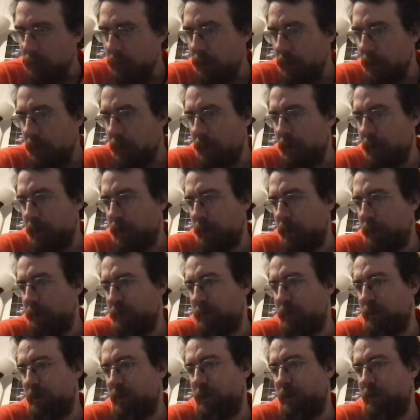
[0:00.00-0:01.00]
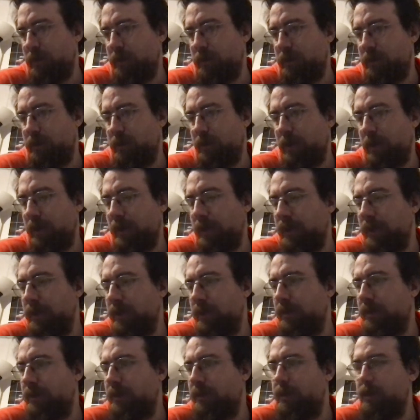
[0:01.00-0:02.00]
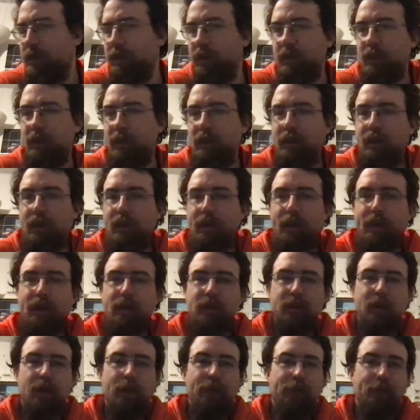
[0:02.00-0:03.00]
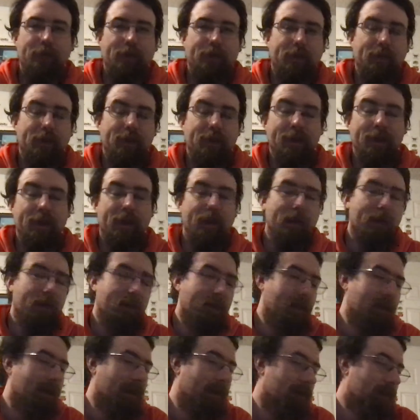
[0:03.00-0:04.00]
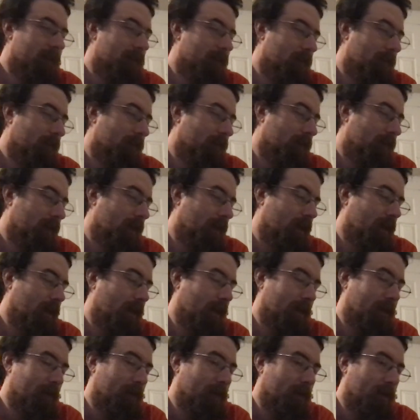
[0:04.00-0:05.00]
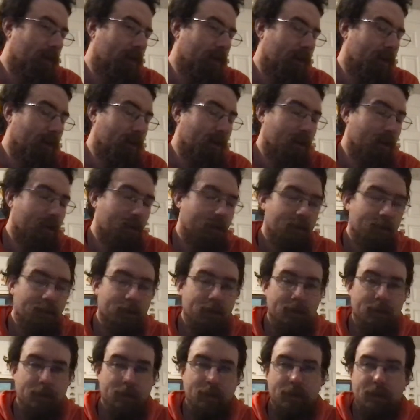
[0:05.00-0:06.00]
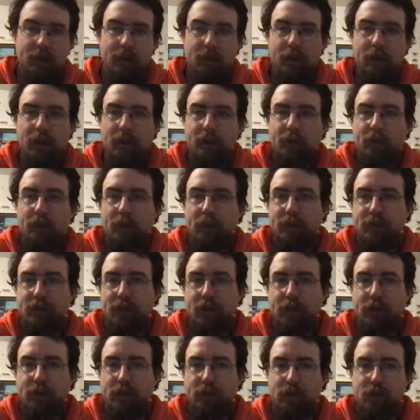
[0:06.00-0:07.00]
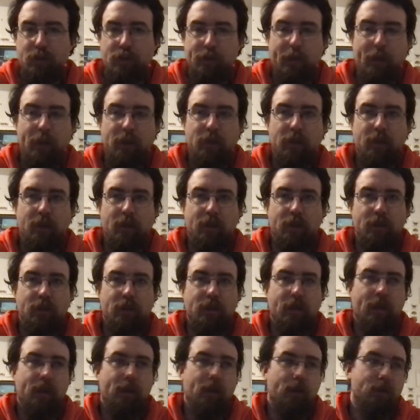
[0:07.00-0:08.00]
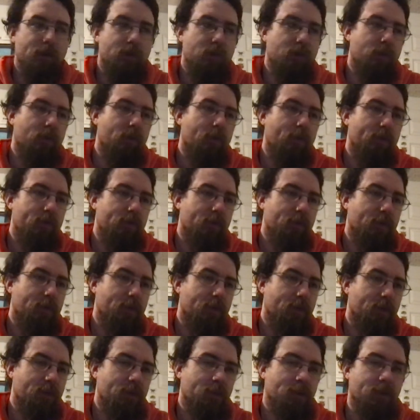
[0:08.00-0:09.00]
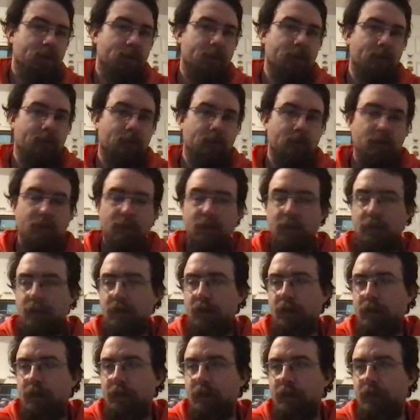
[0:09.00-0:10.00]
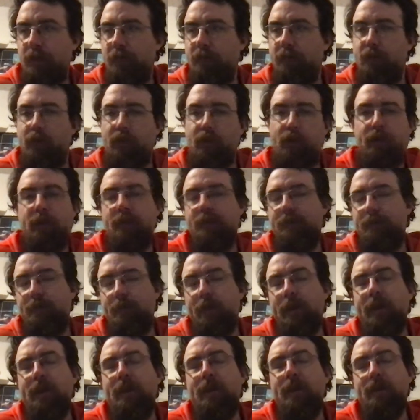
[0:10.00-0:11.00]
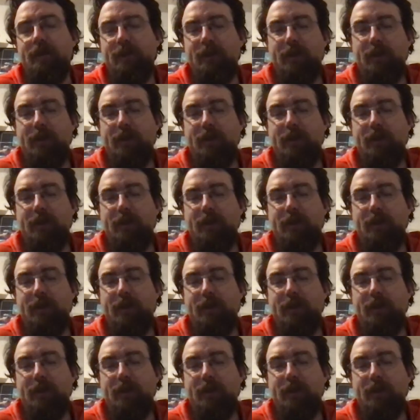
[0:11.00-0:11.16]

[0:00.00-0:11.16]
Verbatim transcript: um, since he's definitely he among a uh, voice actors who's managed to lend his talents to numerous works such as like making